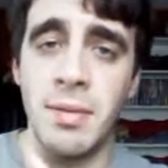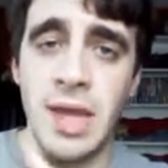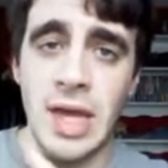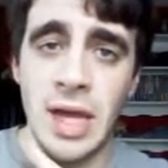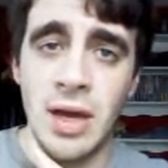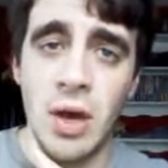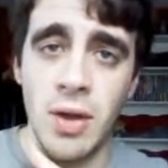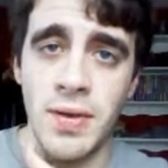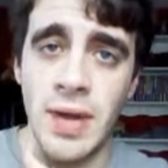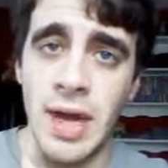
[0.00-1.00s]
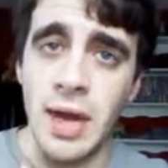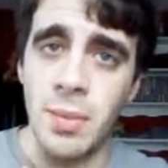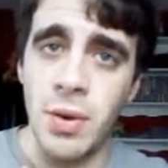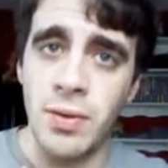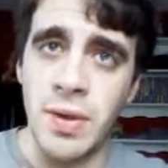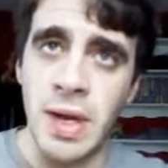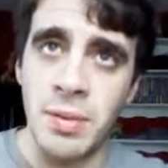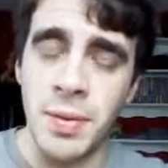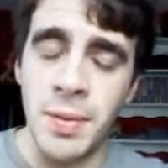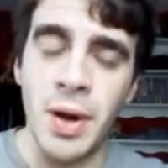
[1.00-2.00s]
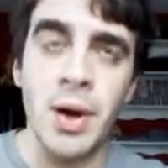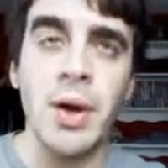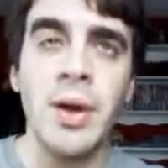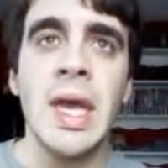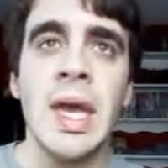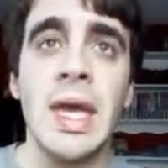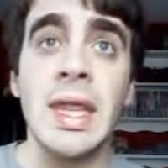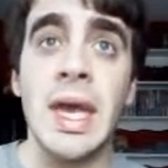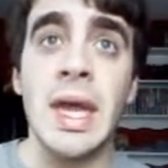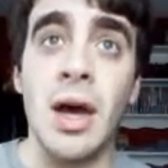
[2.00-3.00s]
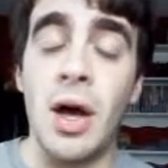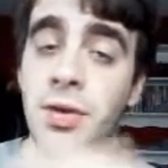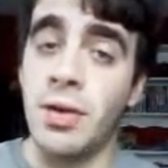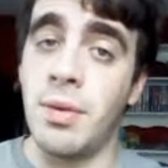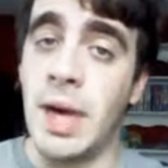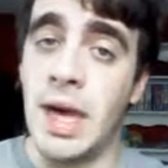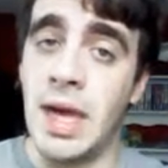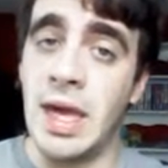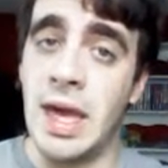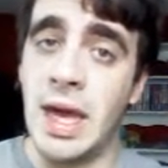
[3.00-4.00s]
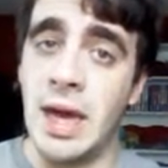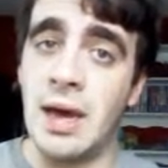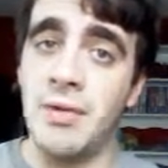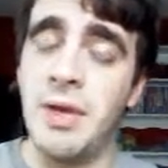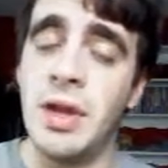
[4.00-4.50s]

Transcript: Thinking all set. I'll post that up tomorrow, and then also my uh, Video